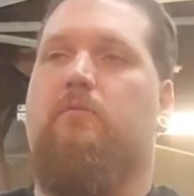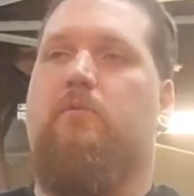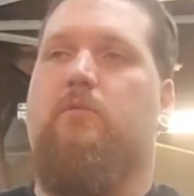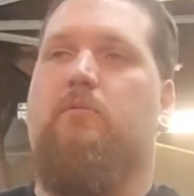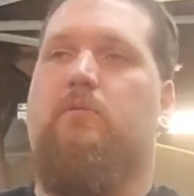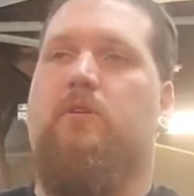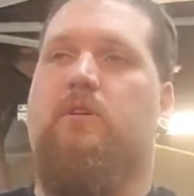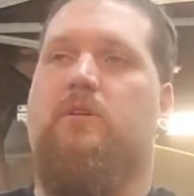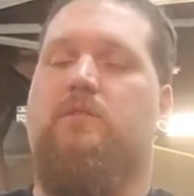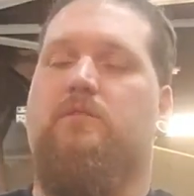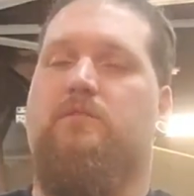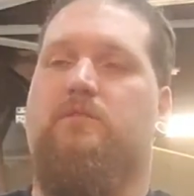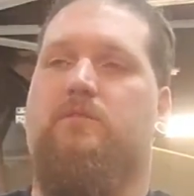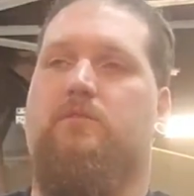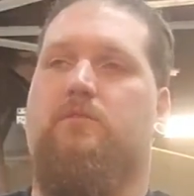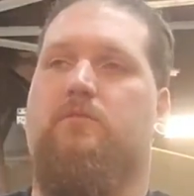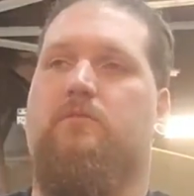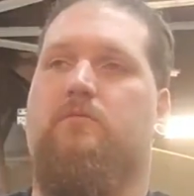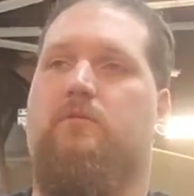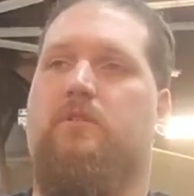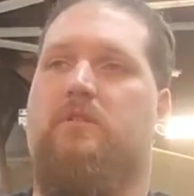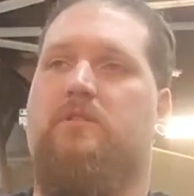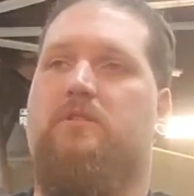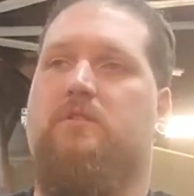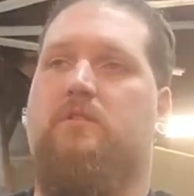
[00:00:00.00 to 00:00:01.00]
We want
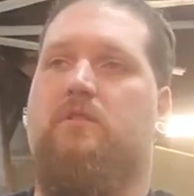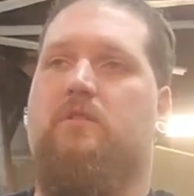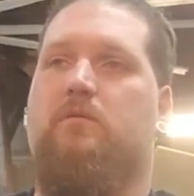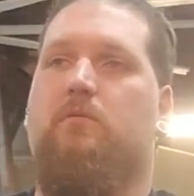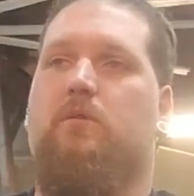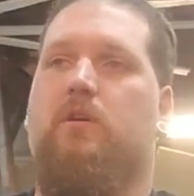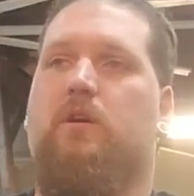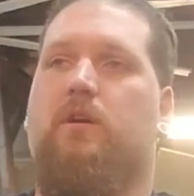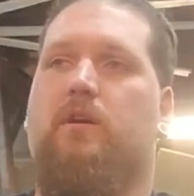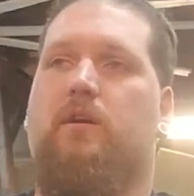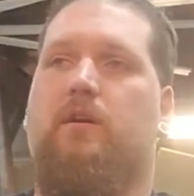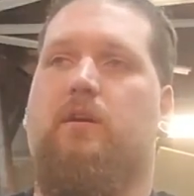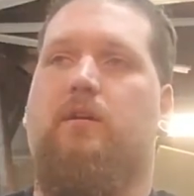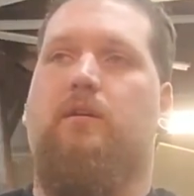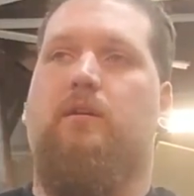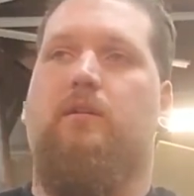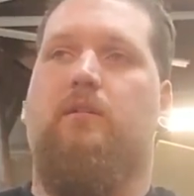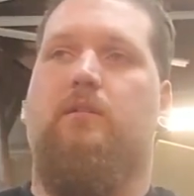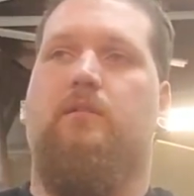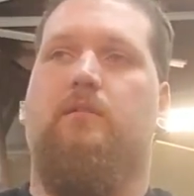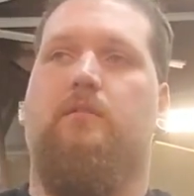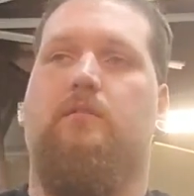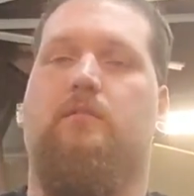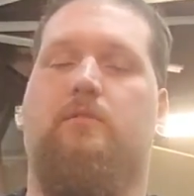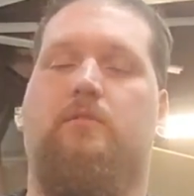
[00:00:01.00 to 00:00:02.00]
to listen to what
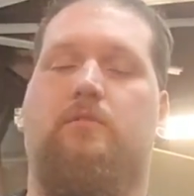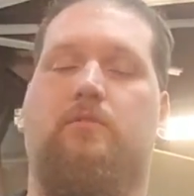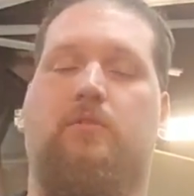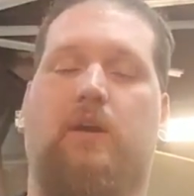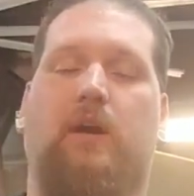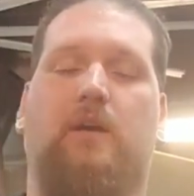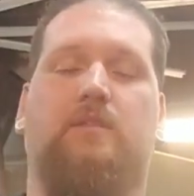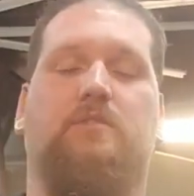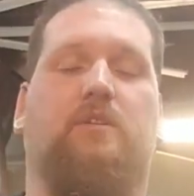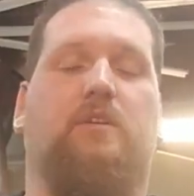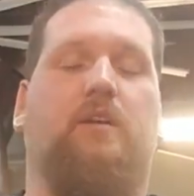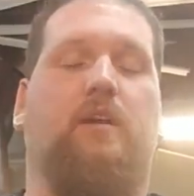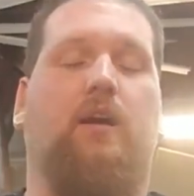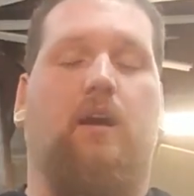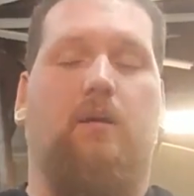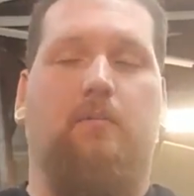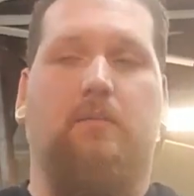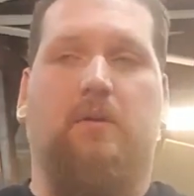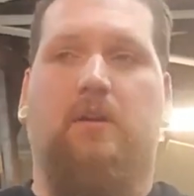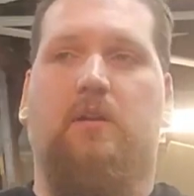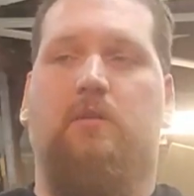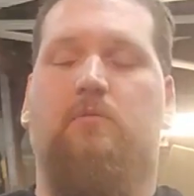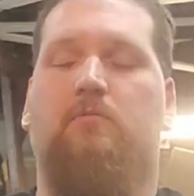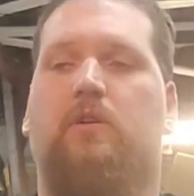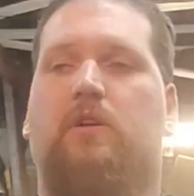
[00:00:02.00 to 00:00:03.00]
you guys are
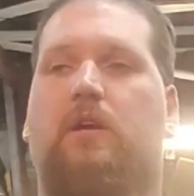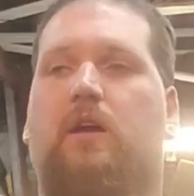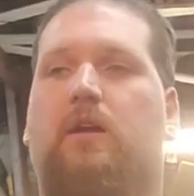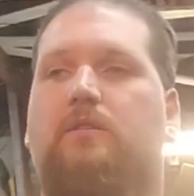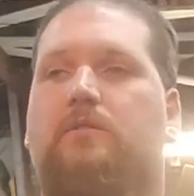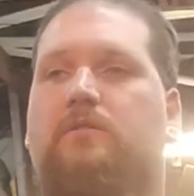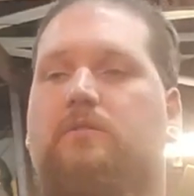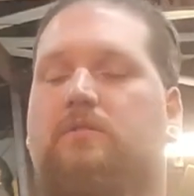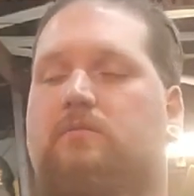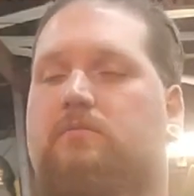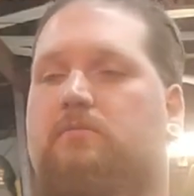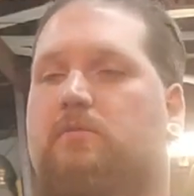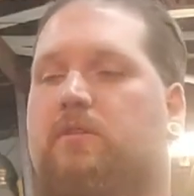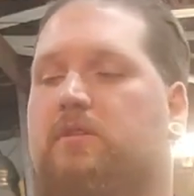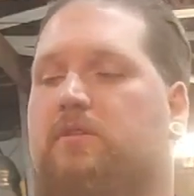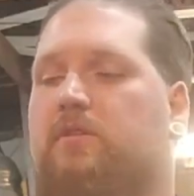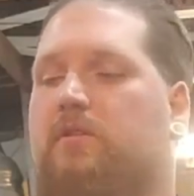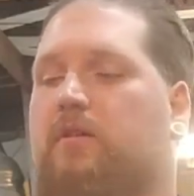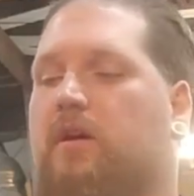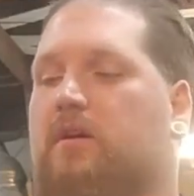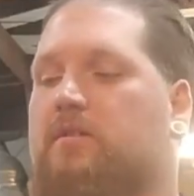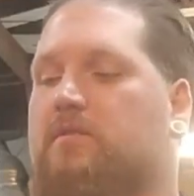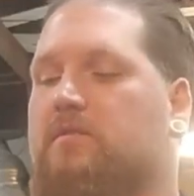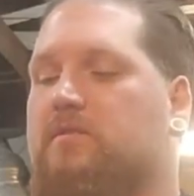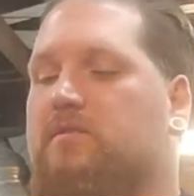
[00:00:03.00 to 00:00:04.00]
commenting, what you
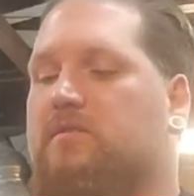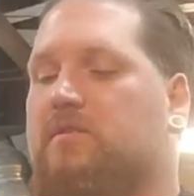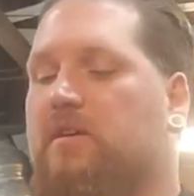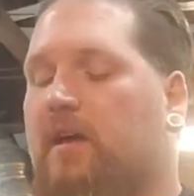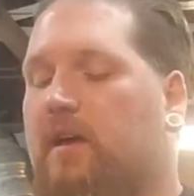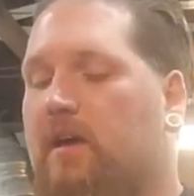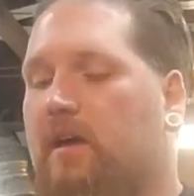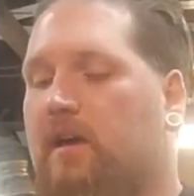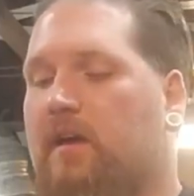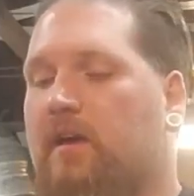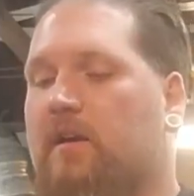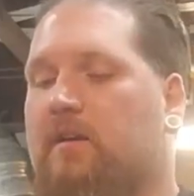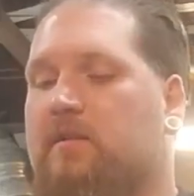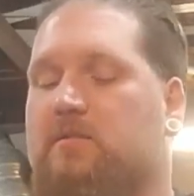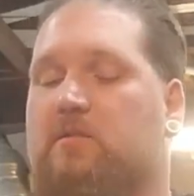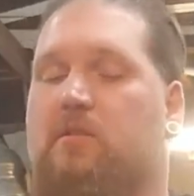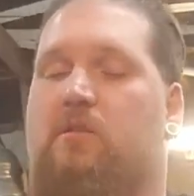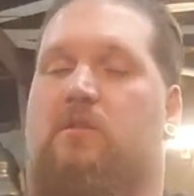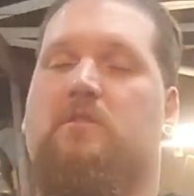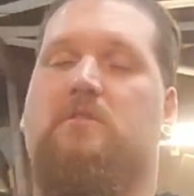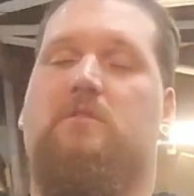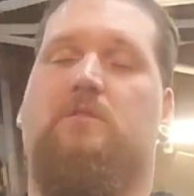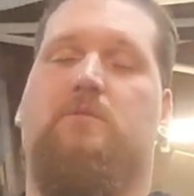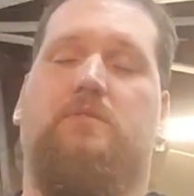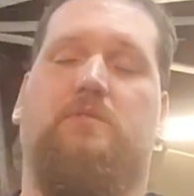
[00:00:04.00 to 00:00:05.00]
guys are saying, and as
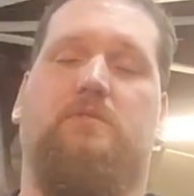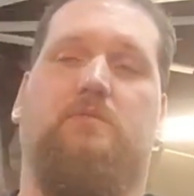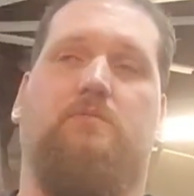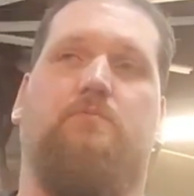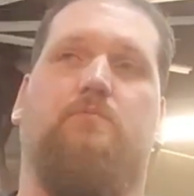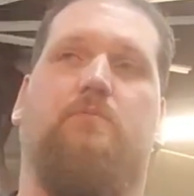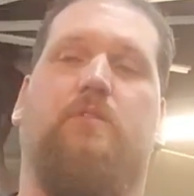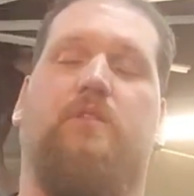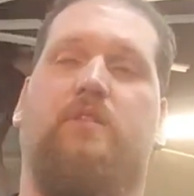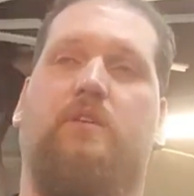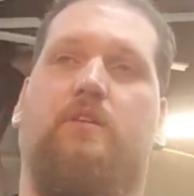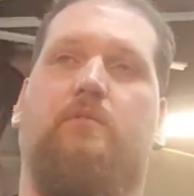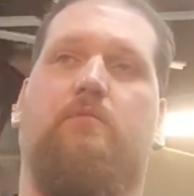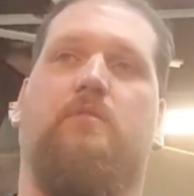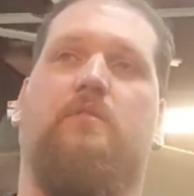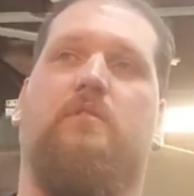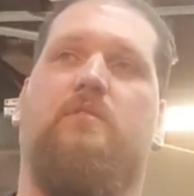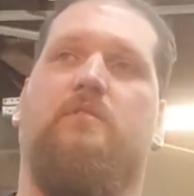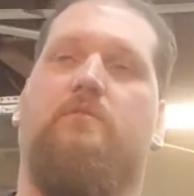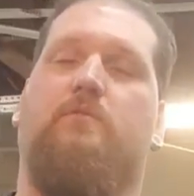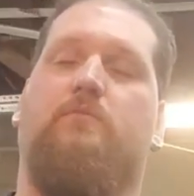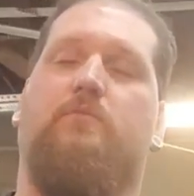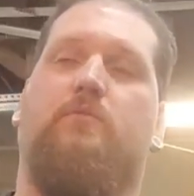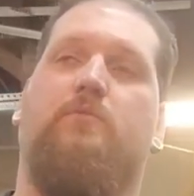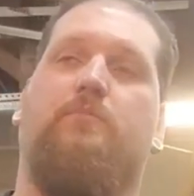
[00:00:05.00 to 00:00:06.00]
long as it's within
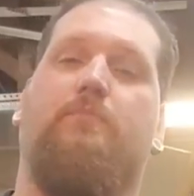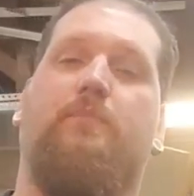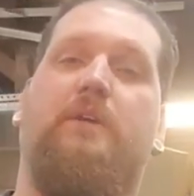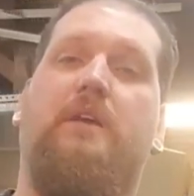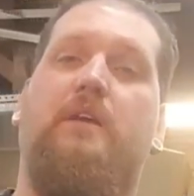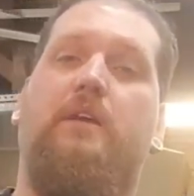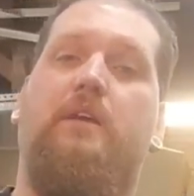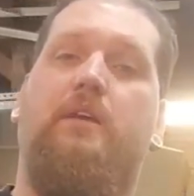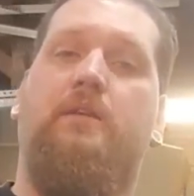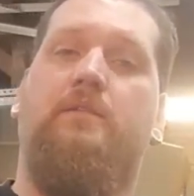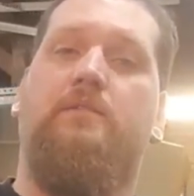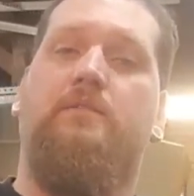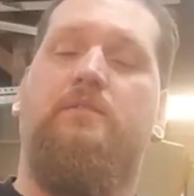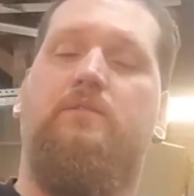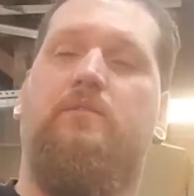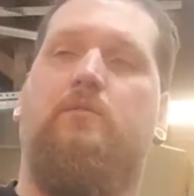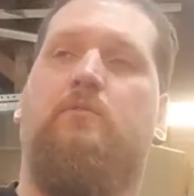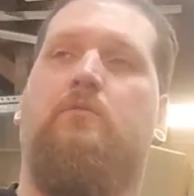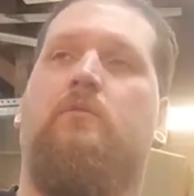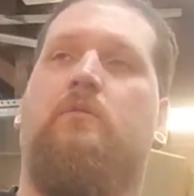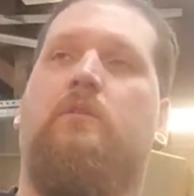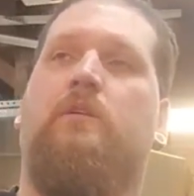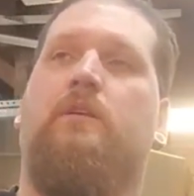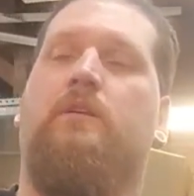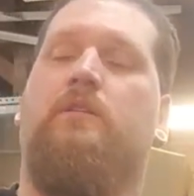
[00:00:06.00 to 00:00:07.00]
reasonable means
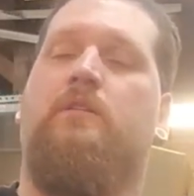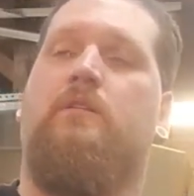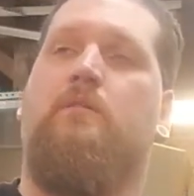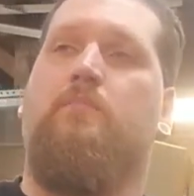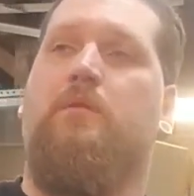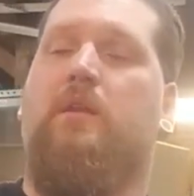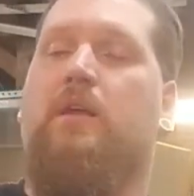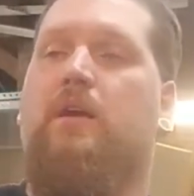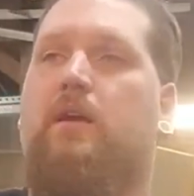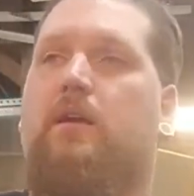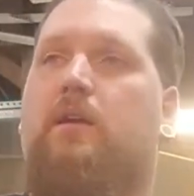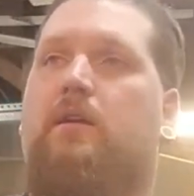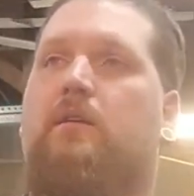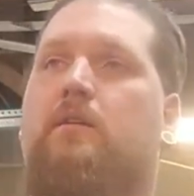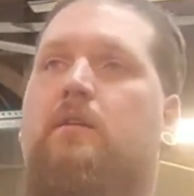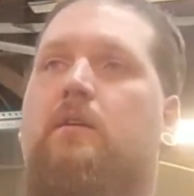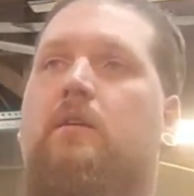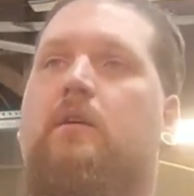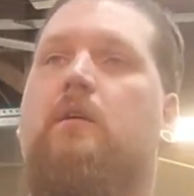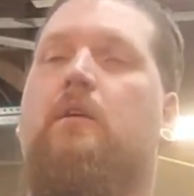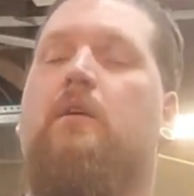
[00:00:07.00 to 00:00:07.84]
or in the plan,